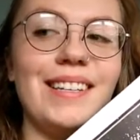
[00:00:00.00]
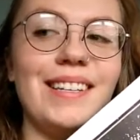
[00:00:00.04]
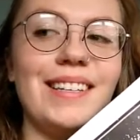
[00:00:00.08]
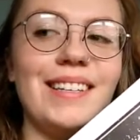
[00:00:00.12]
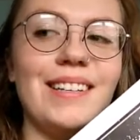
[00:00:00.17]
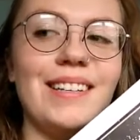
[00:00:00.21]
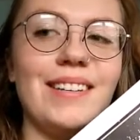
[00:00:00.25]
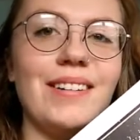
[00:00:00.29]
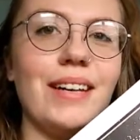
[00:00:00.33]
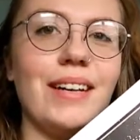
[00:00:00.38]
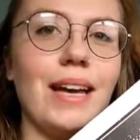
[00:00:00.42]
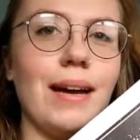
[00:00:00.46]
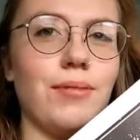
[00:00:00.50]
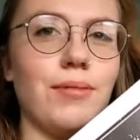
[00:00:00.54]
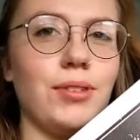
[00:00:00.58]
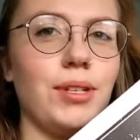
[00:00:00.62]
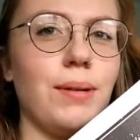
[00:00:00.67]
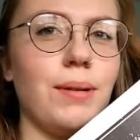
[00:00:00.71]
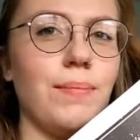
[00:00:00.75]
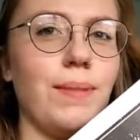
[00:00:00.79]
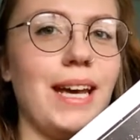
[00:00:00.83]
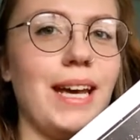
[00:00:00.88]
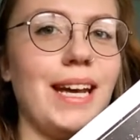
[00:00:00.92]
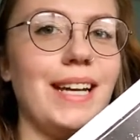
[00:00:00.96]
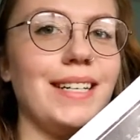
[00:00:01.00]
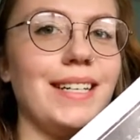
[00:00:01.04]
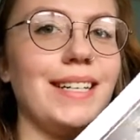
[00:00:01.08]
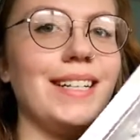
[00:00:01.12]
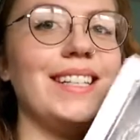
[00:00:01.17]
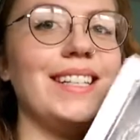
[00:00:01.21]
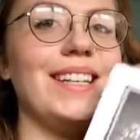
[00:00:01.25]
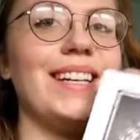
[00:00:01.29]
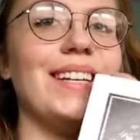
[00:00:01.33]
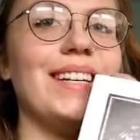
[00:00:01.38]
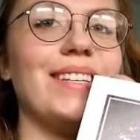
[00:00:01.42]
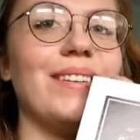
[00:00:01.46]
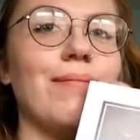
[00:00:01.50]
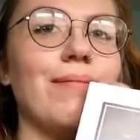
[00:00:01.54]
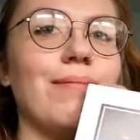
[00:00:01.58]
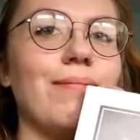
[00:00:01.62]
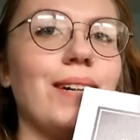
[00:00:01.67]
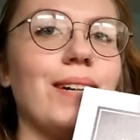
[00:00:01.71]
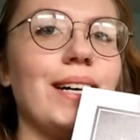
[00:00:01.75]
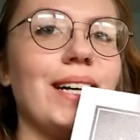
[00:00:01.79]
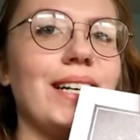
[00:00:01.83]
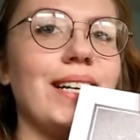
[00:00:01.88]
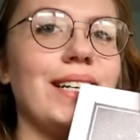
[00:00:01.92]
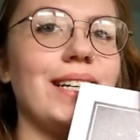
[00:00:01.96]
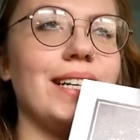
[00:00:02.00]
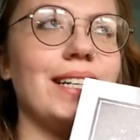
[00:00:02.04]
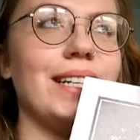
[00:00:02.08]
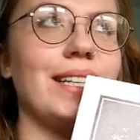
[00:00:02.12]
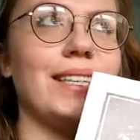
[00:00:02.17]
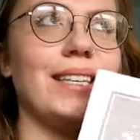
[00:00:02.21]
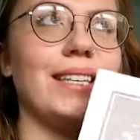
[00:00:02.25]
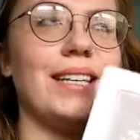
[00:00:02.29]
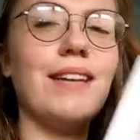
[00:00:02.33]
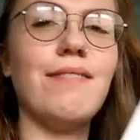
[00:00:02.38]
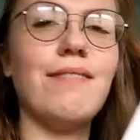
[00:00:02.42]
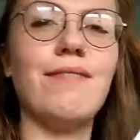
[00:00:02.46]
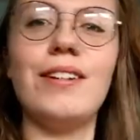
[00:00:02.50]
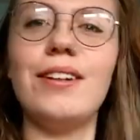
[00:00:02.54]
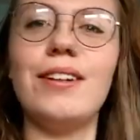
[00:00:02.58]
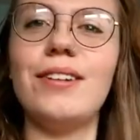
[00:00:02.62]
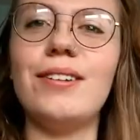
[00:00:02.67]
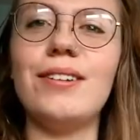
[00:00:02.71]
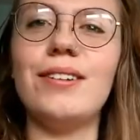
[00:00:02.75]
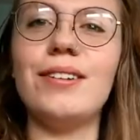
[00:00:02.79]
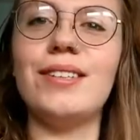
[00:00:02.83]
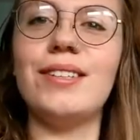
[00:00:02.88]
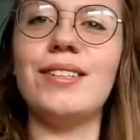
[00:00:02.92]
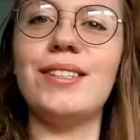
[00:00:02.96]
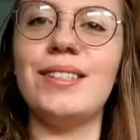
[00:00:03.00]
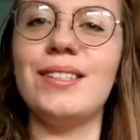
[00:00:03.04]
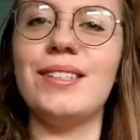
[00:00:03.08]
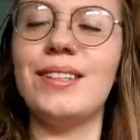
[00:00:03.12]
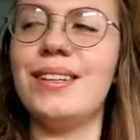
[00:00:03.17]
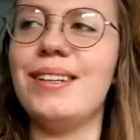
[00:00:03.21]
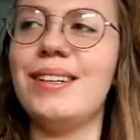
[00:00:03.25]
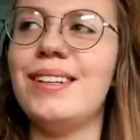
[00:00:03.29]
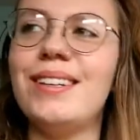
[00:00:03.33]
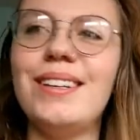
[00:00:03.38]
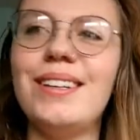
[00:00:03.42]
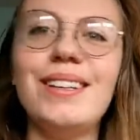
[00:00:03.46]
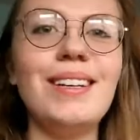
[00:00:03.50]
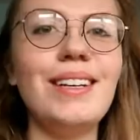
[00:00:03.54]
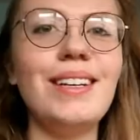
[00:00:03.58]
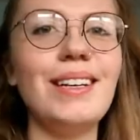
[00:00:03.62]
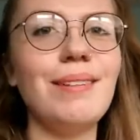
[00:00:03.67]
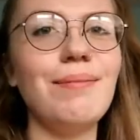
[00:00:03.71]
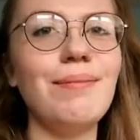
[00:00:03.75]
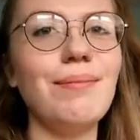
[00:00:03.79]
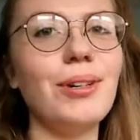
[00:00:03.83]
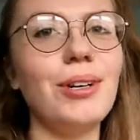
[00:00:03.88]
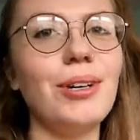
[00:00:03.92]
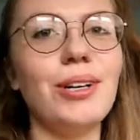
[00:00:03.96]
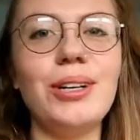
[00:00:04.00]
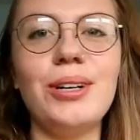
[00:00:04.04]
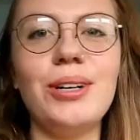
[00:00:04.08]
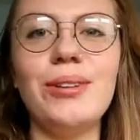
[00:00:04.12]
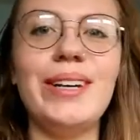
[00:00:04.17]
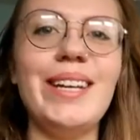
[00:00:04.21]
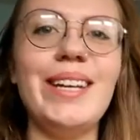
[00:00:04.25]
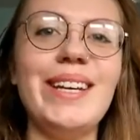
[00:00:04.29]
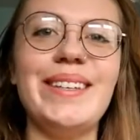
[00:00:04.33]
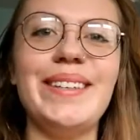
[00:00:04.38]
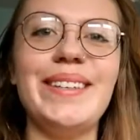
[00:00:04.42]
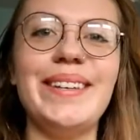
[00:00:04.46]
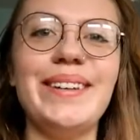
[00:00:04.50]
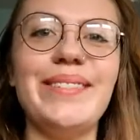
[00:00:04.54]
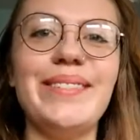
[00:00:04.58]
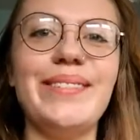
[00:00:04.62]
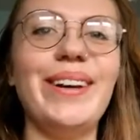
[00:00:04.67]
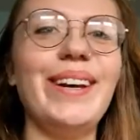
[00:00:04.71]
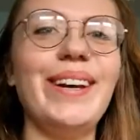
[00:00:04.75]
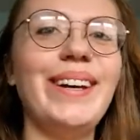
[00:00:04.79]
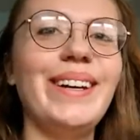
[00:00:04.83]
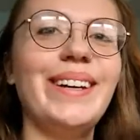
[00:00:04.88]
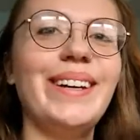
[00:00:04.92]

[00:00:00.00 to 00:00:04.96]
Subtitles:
So yeah, I'm just gonna paint these white and see if it looks more cohesive.